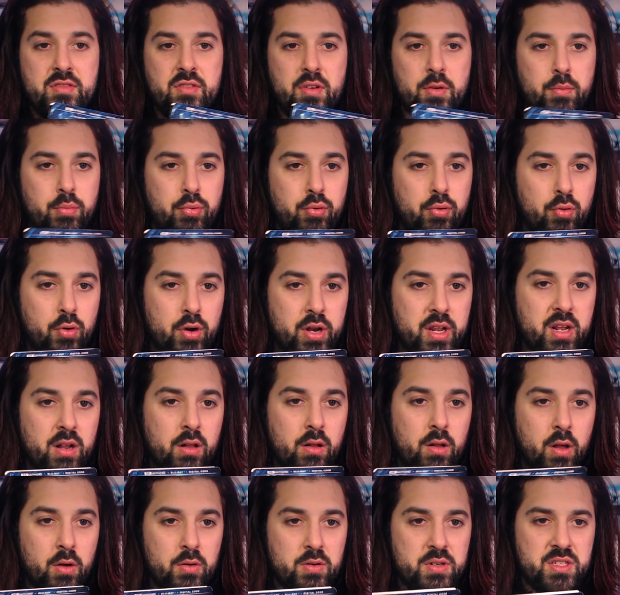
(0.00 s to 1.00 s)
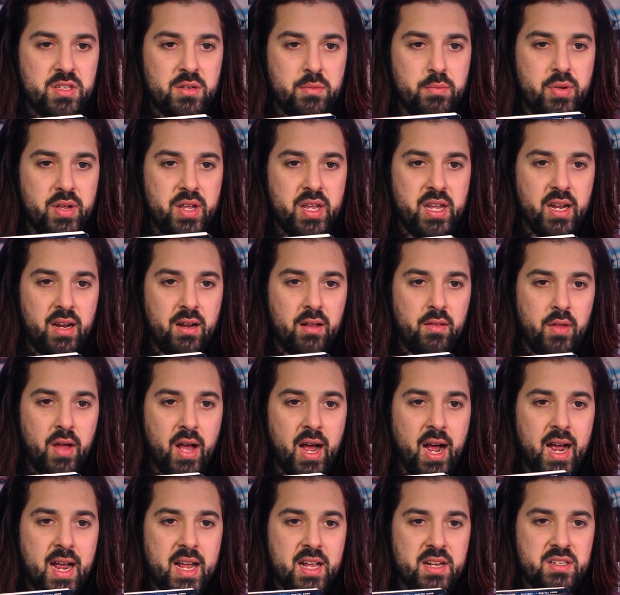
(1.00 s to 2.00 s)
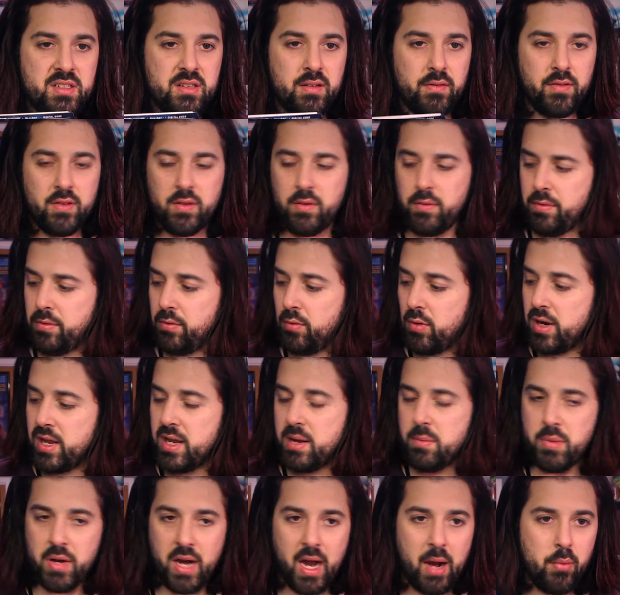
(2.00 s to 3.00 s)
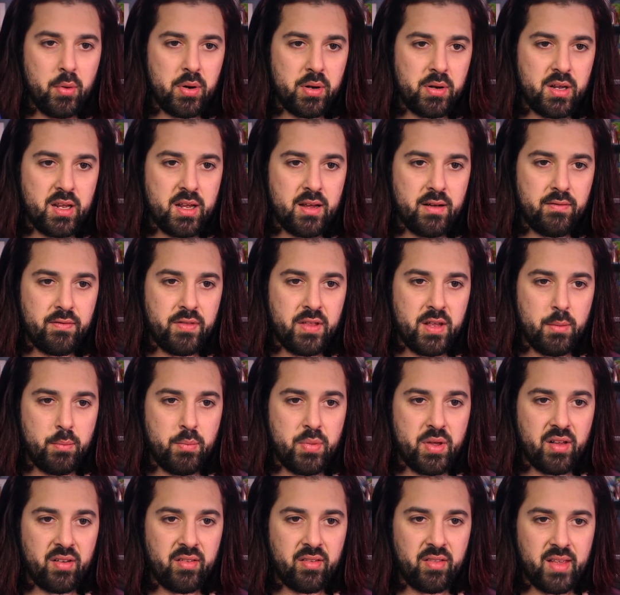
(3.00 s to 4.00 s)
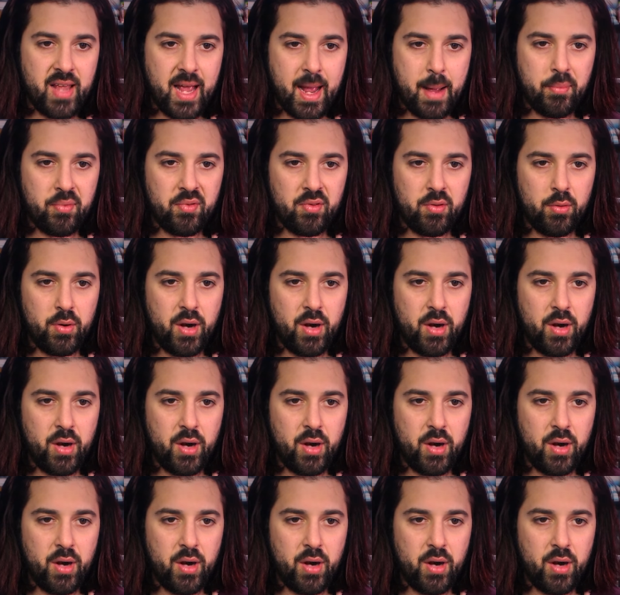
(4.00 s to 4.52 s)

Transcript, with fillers: are pretty close to being the highest of the three, but I would give The Abyss the absolute